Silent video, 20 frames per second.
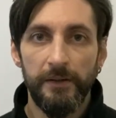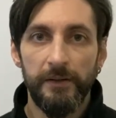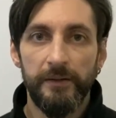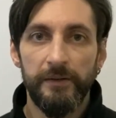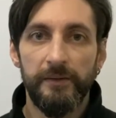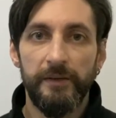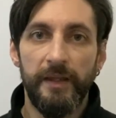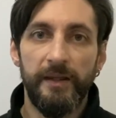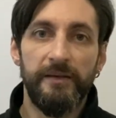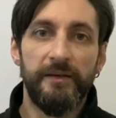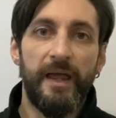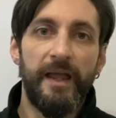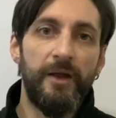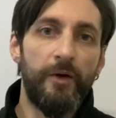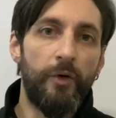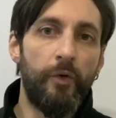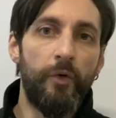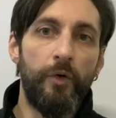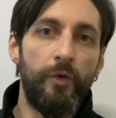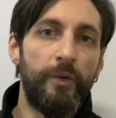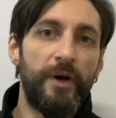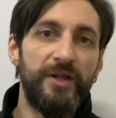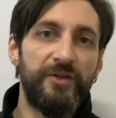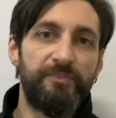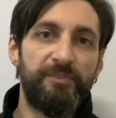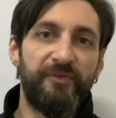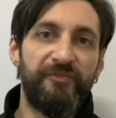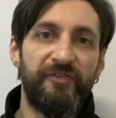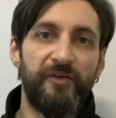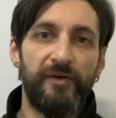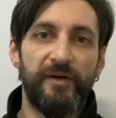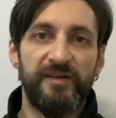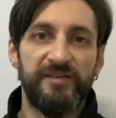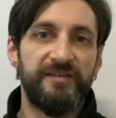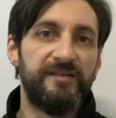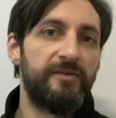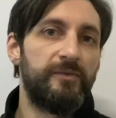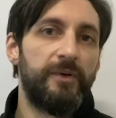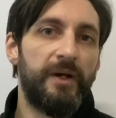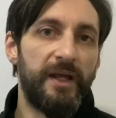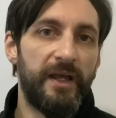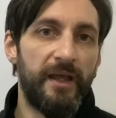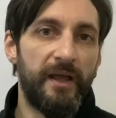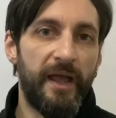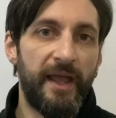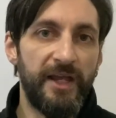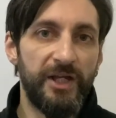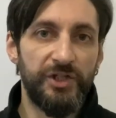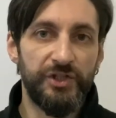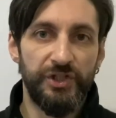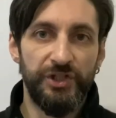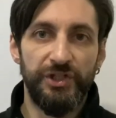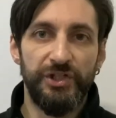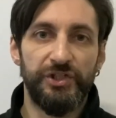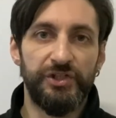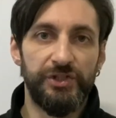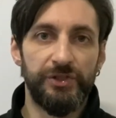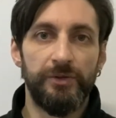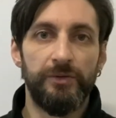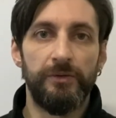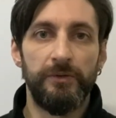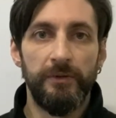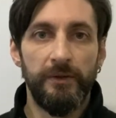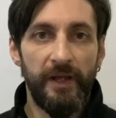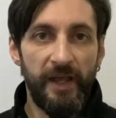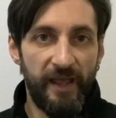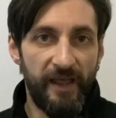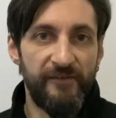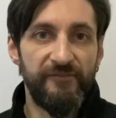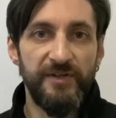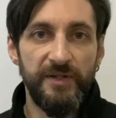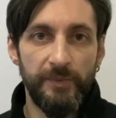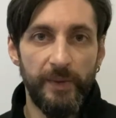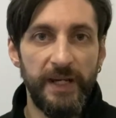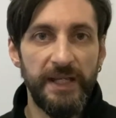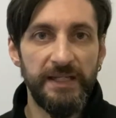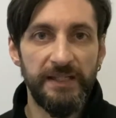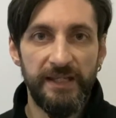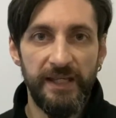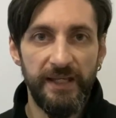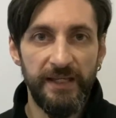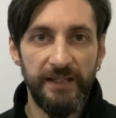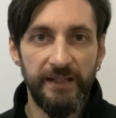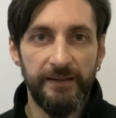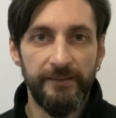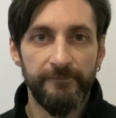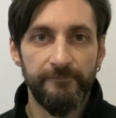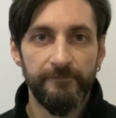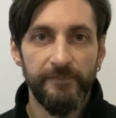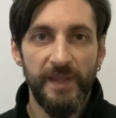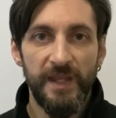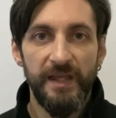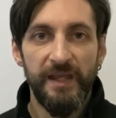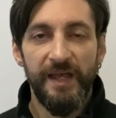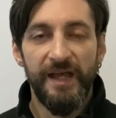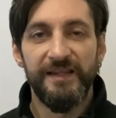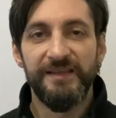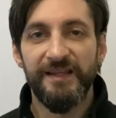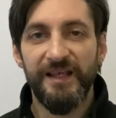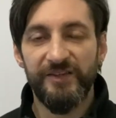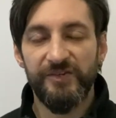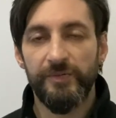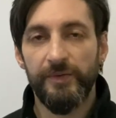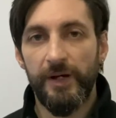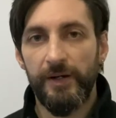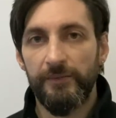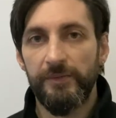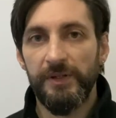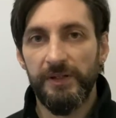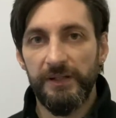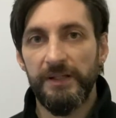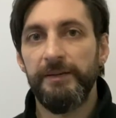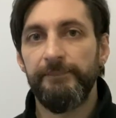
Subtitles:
then they always prefer us to wear a traditional heavyweight gi. And that's what I really